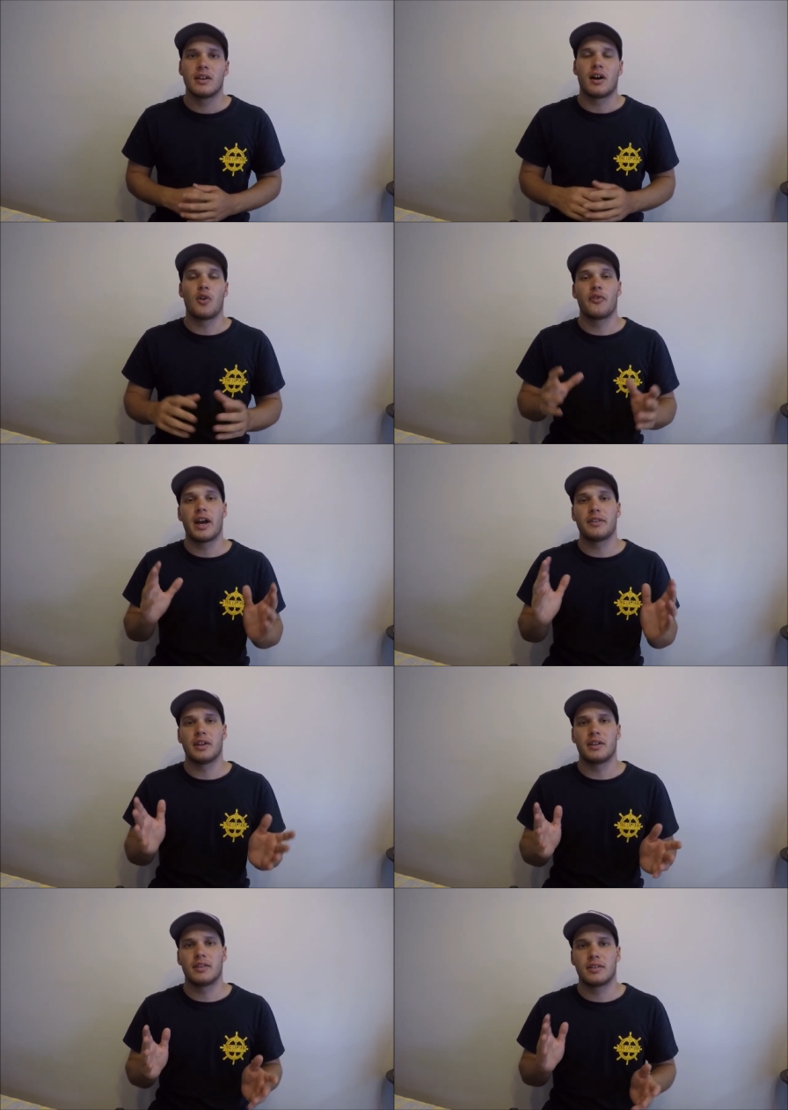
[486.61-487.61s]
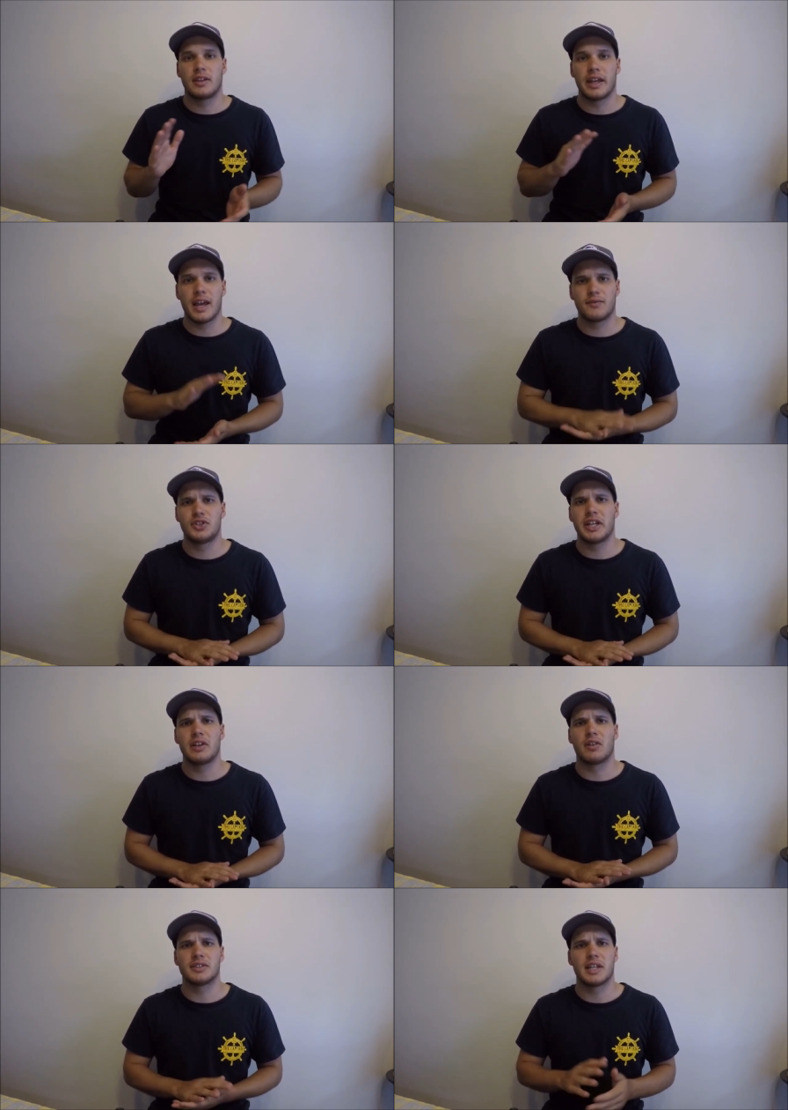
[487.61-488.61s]
I found that the F G
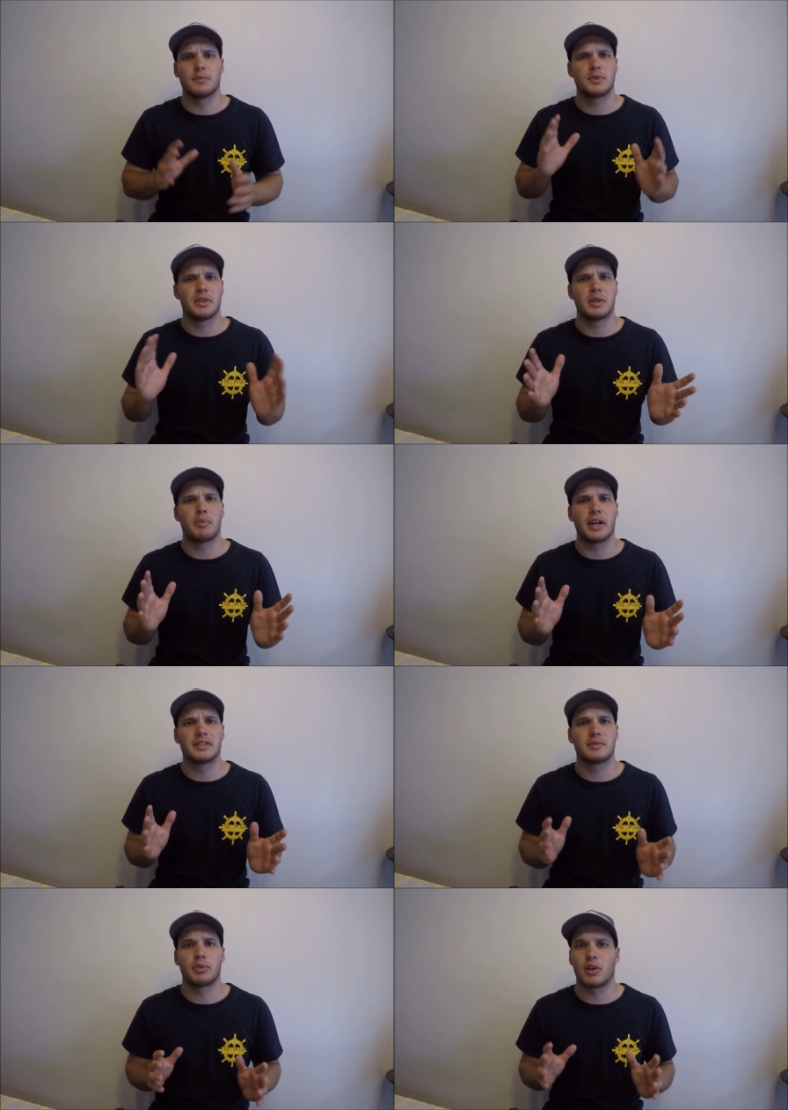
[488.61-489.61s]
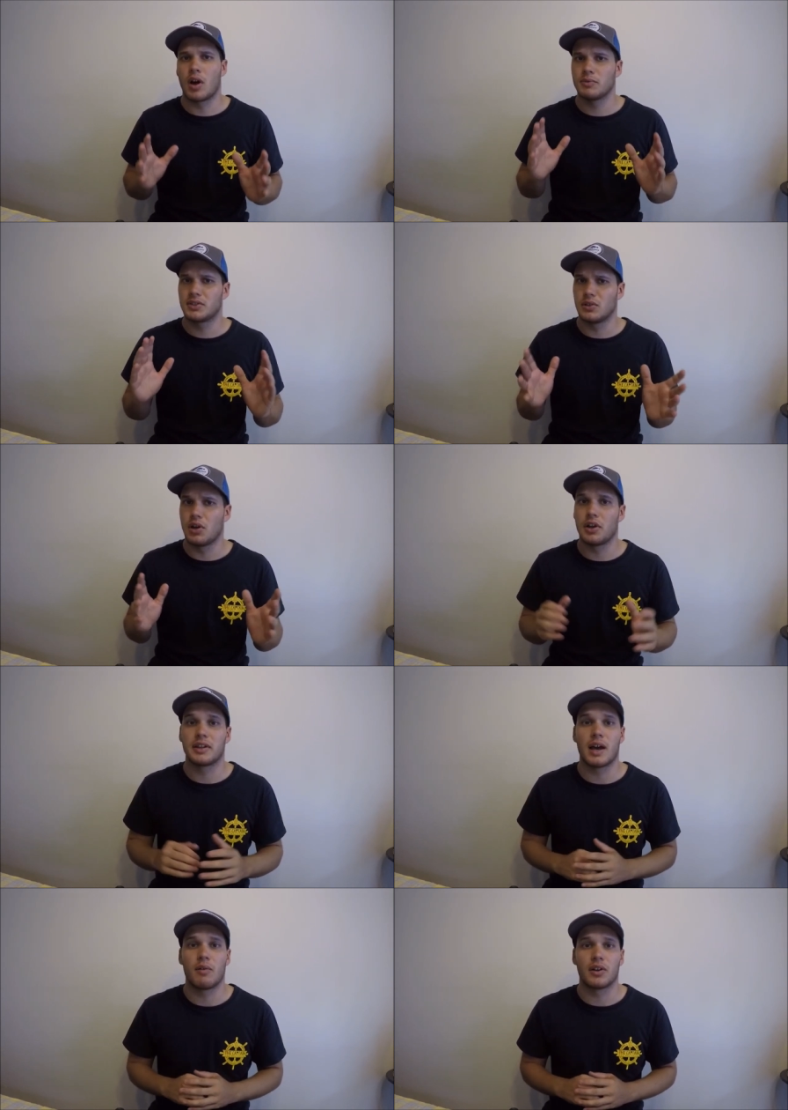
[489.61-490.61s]
knot seems to be the best, but I'm still learning
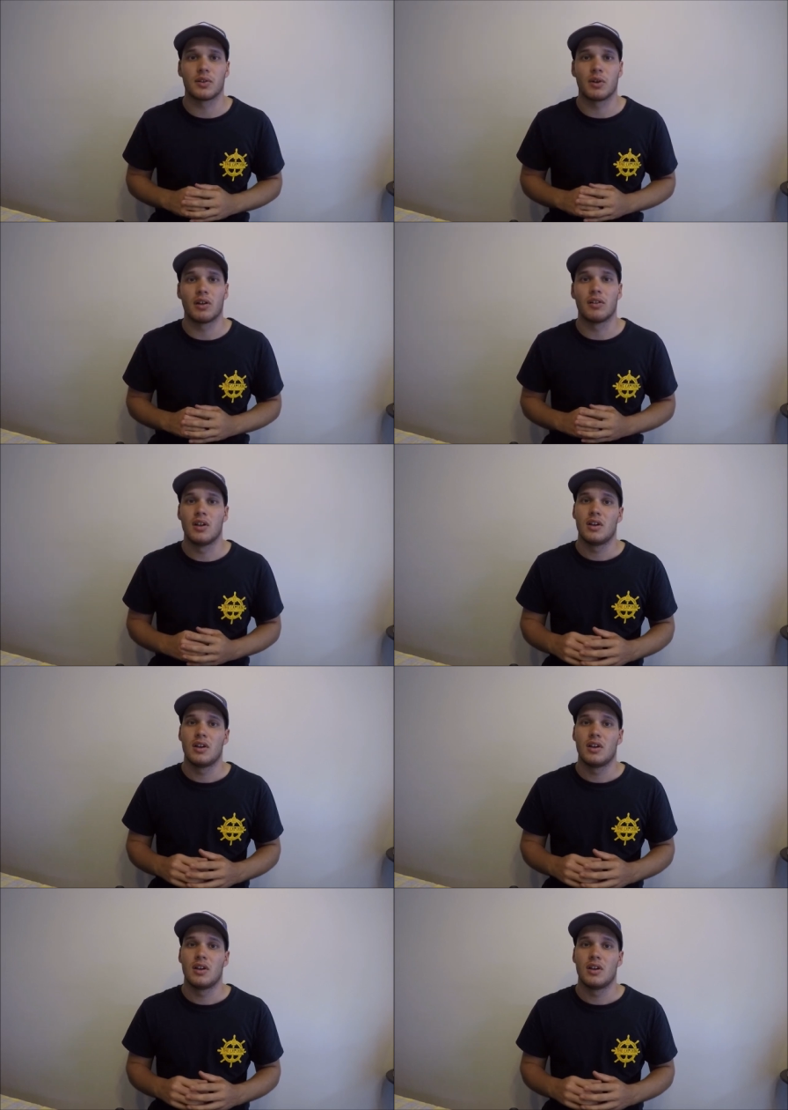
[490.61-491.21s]
that one as well.